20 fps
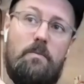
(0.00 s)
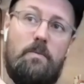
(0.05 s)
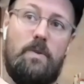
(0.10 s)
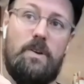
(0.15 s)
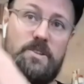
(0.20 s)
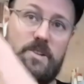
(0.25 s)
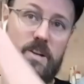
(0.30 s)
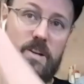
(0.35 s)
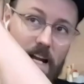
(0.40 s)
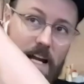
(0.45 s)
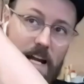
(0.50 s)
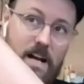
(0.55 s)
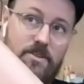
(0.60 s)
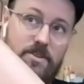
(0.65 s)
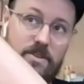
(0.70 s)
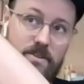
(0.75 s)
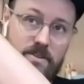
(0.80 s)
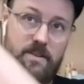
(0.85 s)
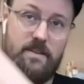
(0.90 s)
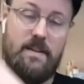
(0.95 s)
which allows
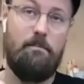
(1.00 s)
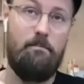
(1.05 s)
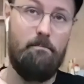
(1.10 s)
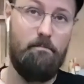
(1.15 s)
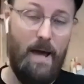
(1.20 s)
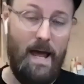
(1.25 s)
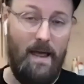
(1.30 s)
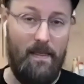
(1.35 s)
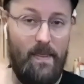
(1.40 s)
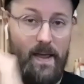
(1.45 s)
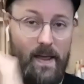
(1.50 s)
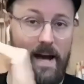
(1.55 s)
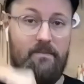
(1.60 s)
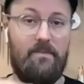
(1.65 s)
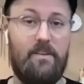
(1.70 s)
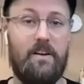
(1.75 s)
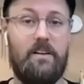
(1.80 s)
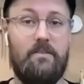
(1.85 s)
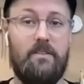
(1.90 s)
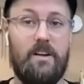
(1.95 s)
you to then bend that
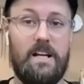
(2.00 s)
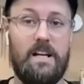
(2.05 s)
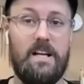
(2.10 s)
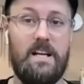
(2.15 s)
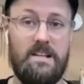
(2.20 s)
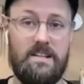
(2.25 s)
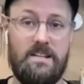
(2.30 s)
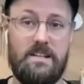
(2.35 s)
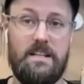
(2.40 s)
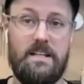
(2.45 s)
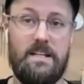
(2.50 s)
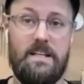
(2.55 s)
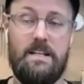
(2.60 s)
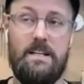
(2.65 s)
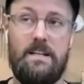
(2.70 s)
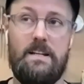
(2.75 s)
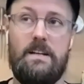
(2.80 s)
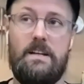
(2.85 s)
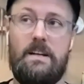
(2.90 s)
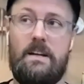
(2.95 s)
very, very easily.
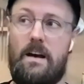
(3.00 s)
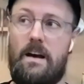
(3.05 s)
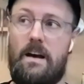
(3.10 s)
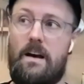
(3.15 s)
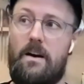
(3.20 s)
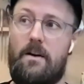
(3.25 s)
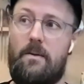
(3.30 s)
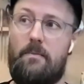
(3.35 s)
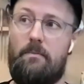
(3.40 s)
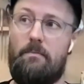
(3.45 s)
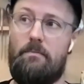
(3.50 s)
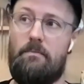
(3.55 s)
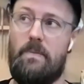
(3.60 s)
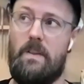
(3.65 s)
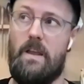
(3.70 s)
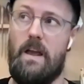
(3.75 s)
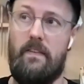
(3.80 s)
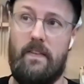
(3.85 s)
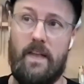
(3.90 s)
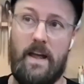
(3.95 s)
And
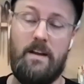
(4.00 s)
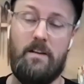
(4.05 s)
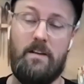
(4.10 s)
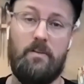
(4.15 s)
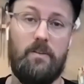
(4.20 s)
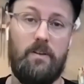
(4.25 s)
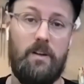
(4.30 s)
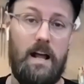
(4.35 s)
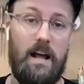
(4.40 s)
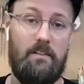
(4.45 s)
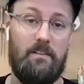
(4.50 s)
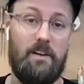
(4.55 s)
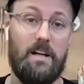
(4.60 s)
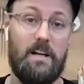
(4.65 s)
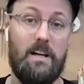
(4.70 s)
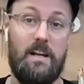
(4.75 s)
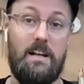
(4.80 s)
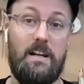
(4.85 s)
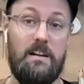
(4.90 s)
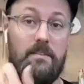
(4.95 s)
then they'll have like
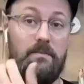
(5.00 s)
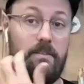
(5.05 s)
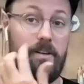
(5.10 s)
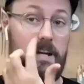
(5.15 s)
an inner